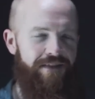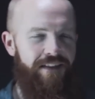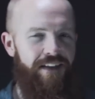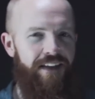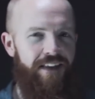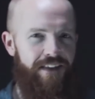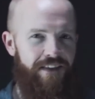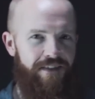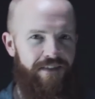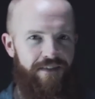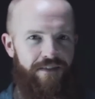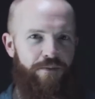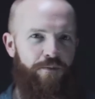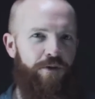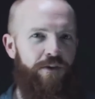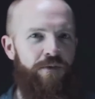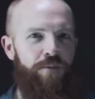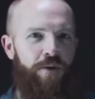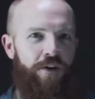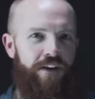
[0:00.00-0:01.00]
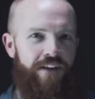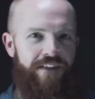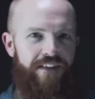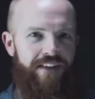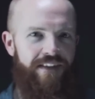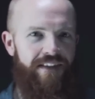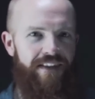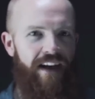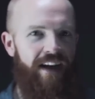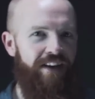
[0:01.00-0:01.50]
And the worst part is
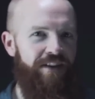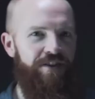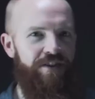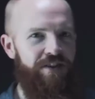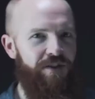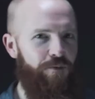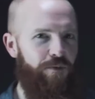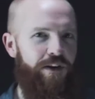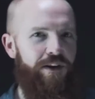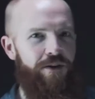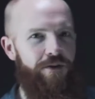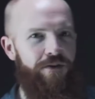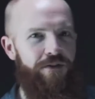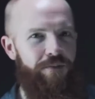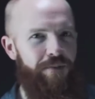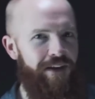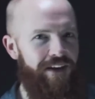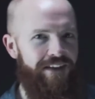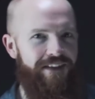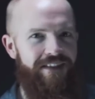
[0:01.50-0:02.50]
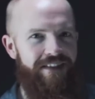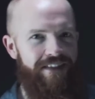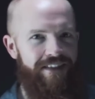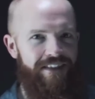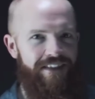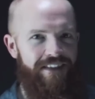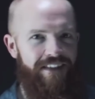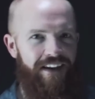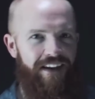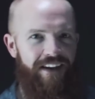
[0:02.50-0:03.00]
it's not just a
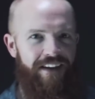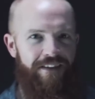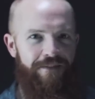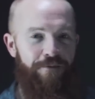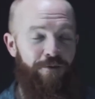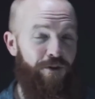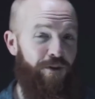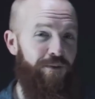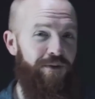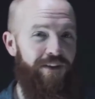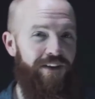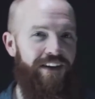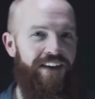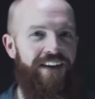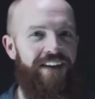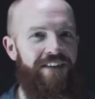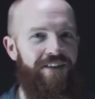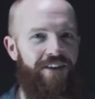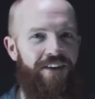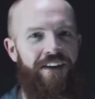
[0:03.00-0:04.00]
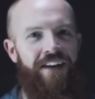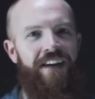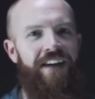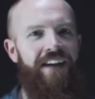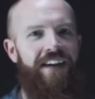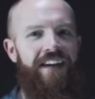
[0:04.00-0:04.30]
Windows-based uh, vulnerability either.